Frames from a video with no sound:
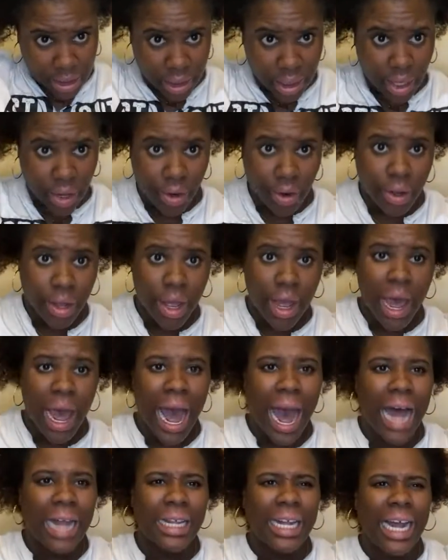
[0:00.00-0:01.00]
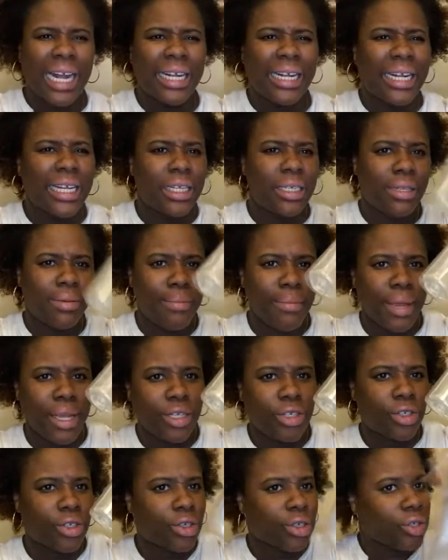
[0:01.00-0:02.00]
So I like these
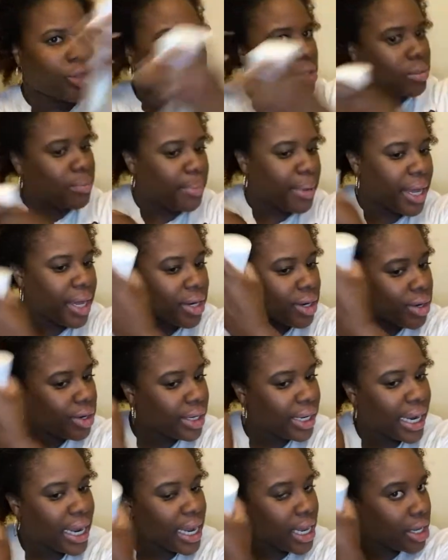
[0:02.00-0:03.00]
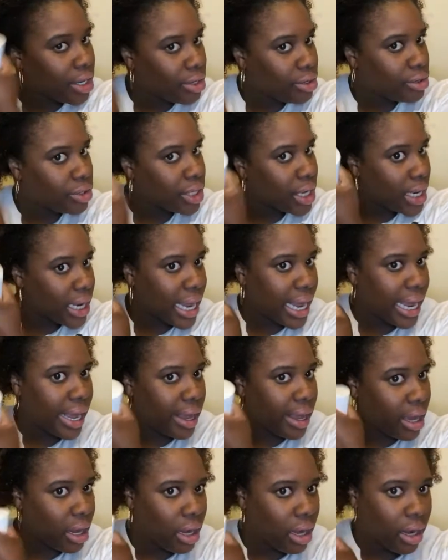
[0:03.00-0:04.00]
misters better than using a
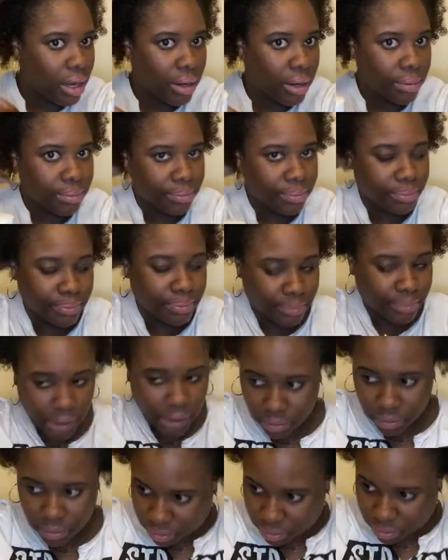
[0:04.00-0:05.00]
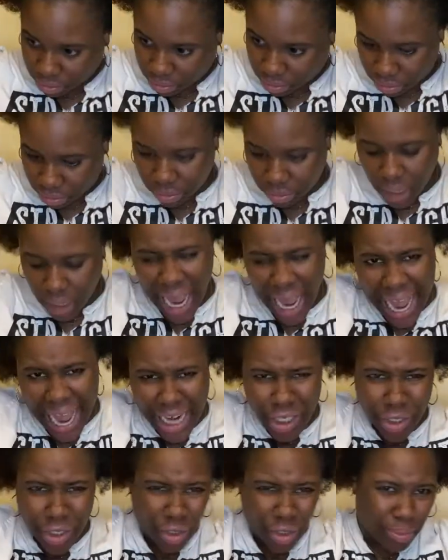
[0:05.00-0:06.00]
um an
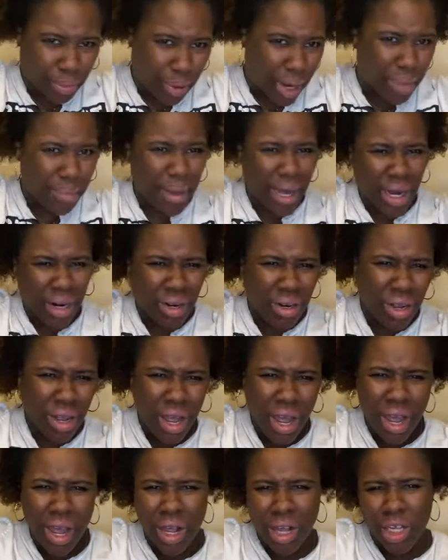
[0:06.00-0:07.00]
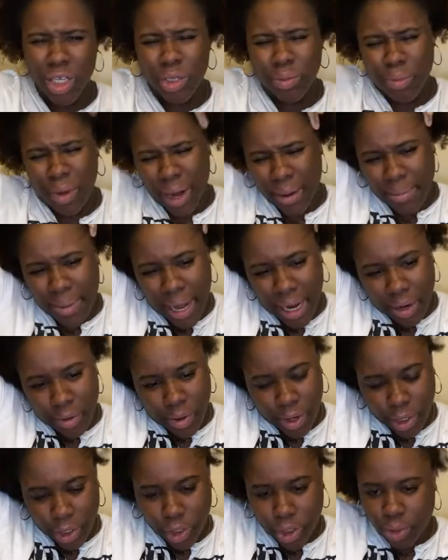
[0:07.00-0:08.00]
actual spray bottle. Cause spray bottle
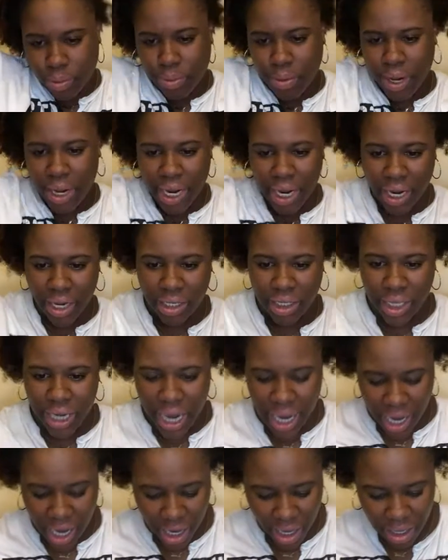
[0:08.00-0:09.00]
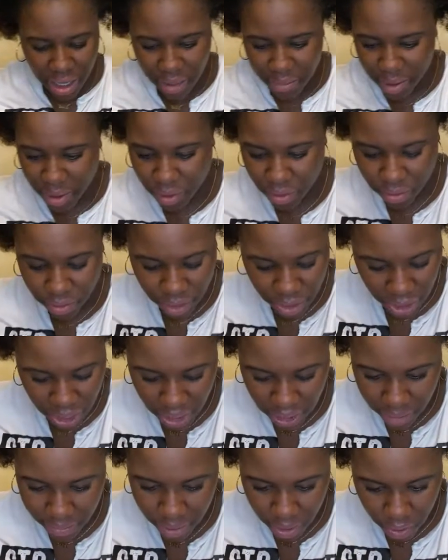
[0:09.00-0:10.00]
when you spray it, child, it be
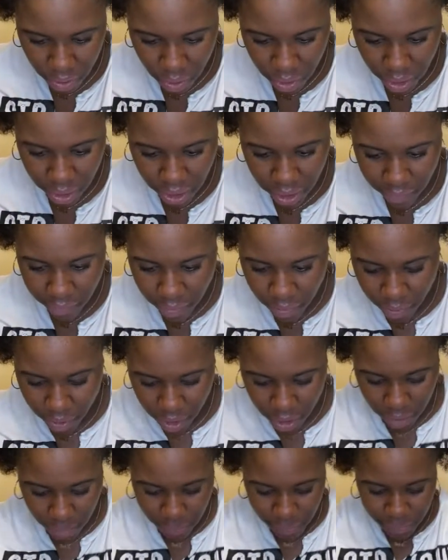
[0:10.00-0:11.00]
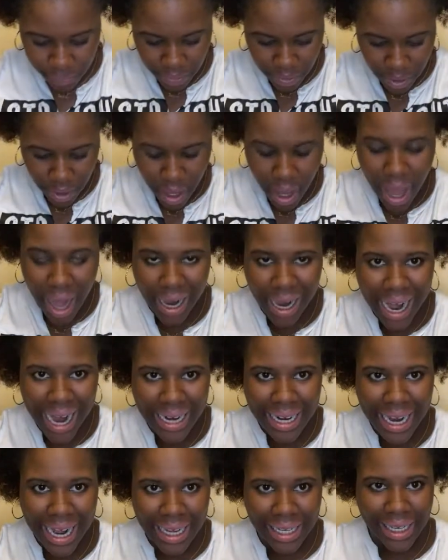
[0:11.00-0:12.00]
child, it be water everywhere. I
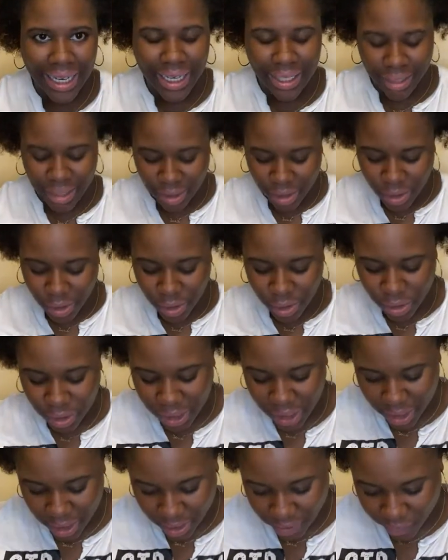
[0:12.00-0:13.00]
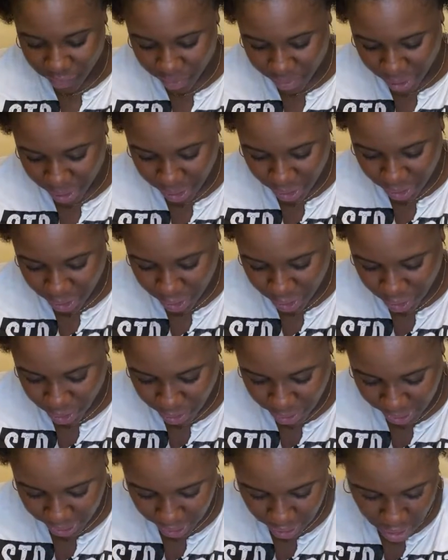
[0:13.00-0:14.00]
kind of got like a little new setup for my YouTube
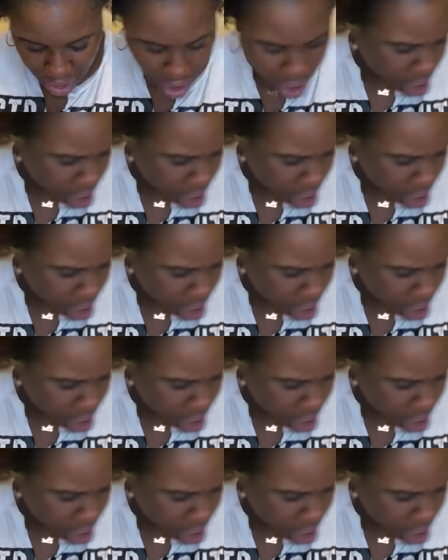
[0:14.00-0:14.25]
channel.